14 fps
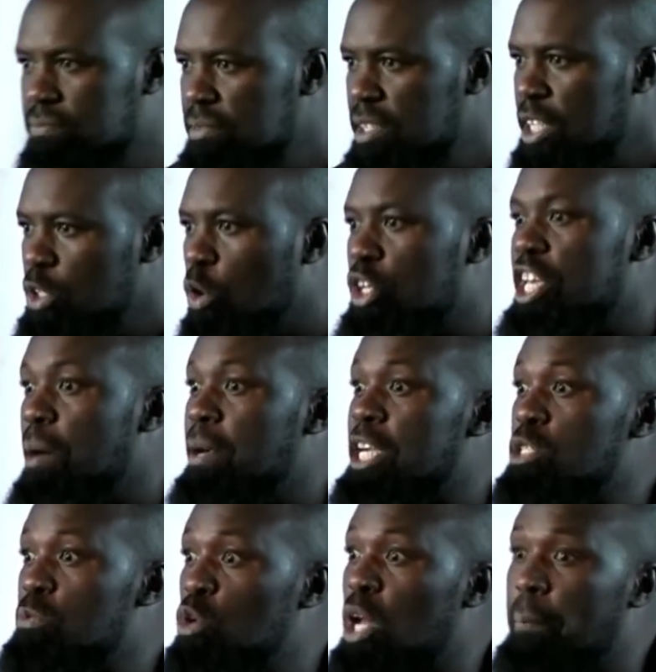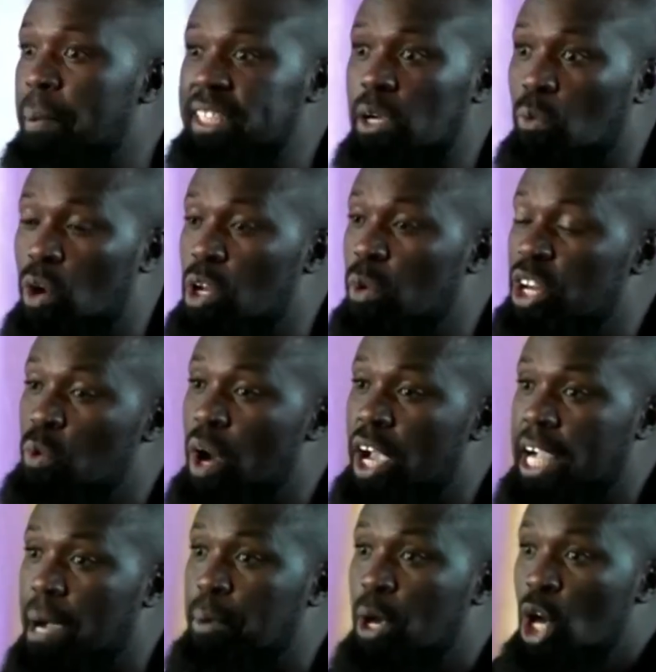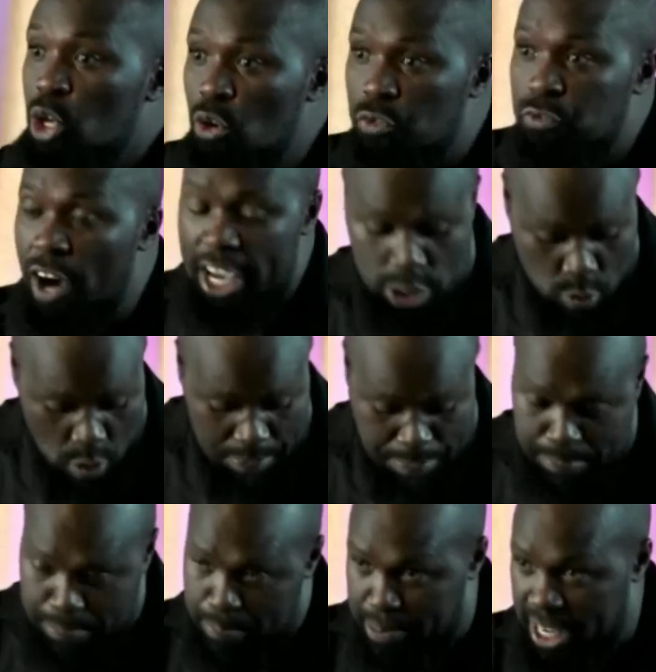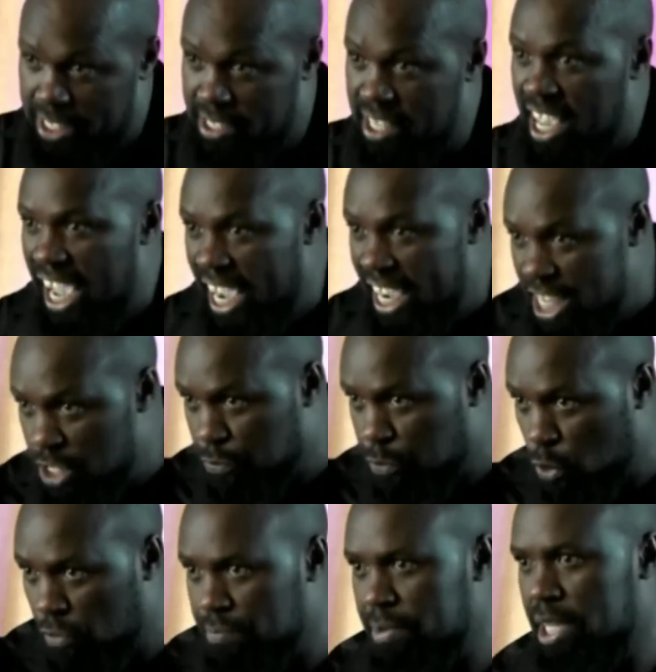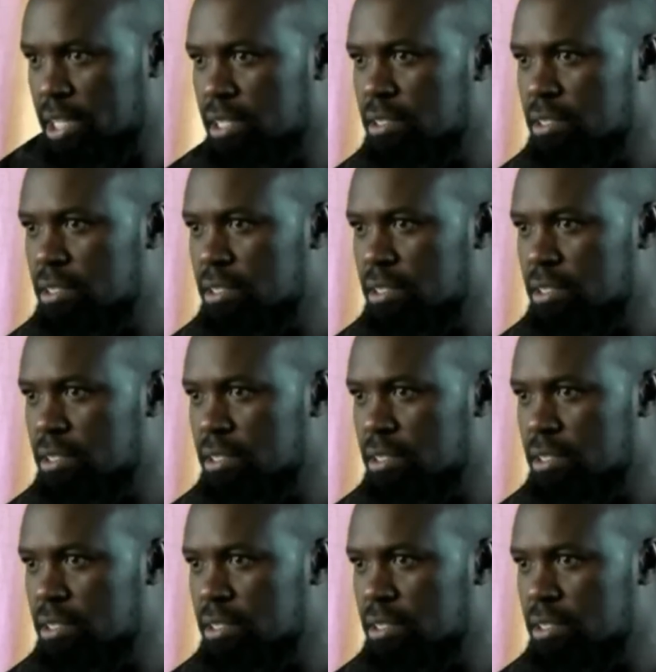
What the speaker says: No, ukiamka asubuhi unapata kweli, when you wake up, you find your breast is full of milk.